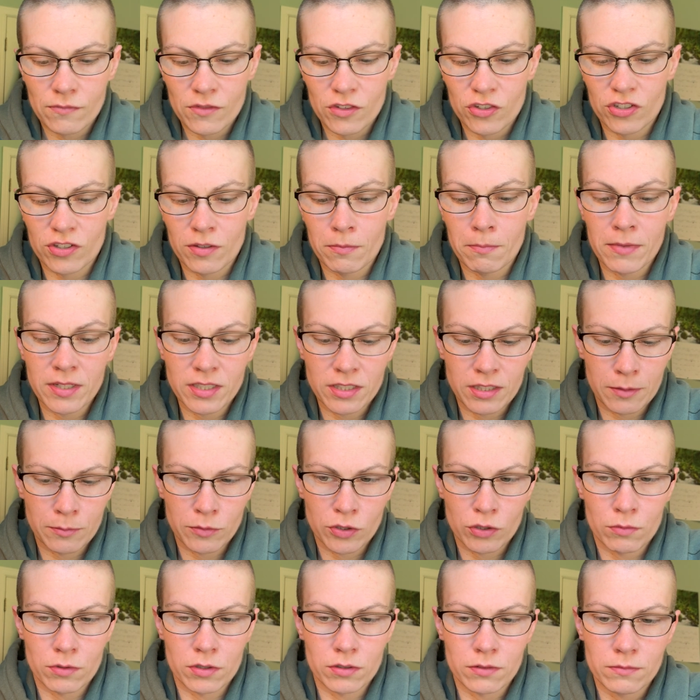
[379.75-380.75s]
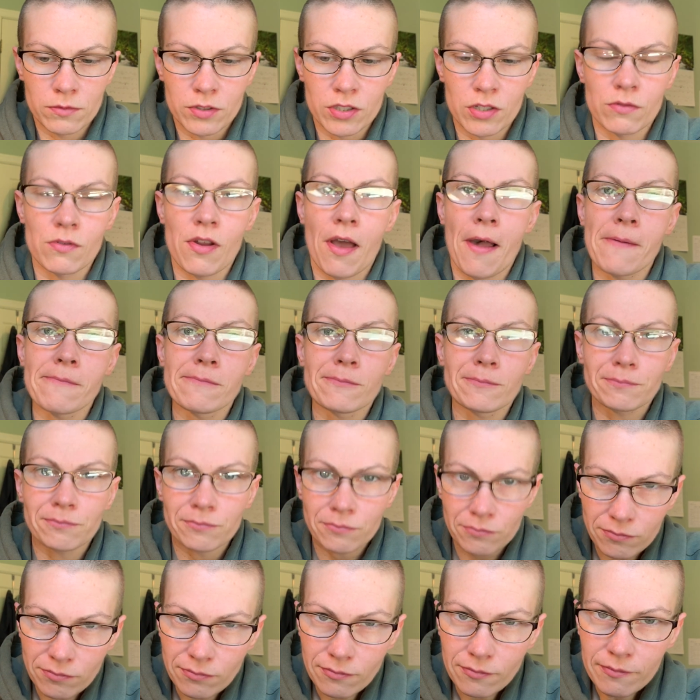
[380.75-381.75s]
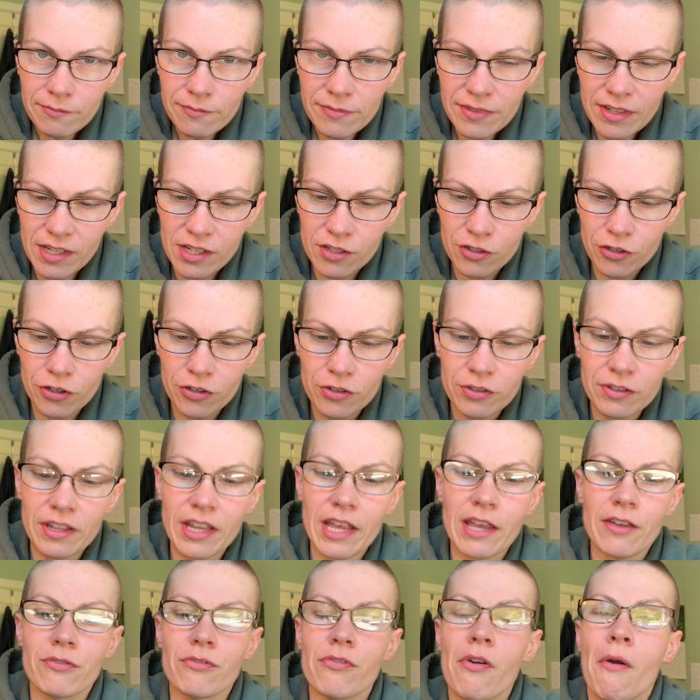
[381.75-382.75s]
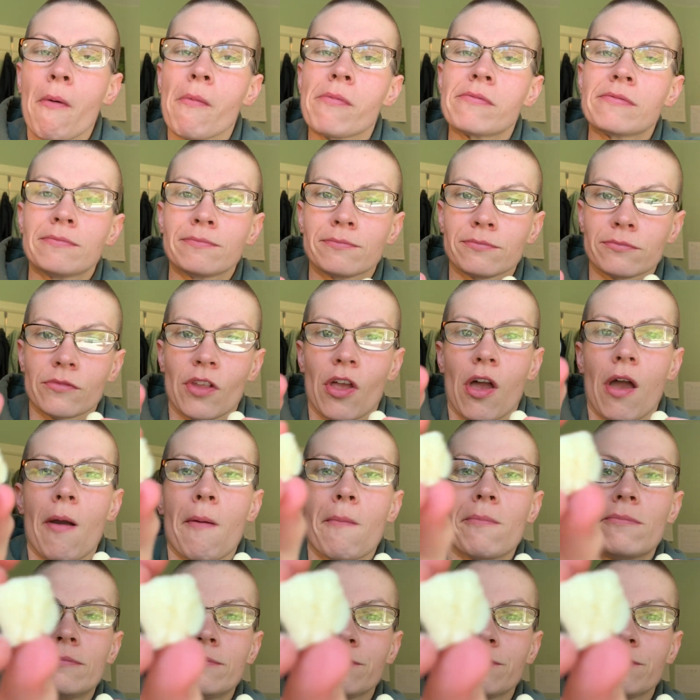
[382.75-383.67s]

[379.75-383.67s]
She's a Muslim squirrel. So not eternal life, not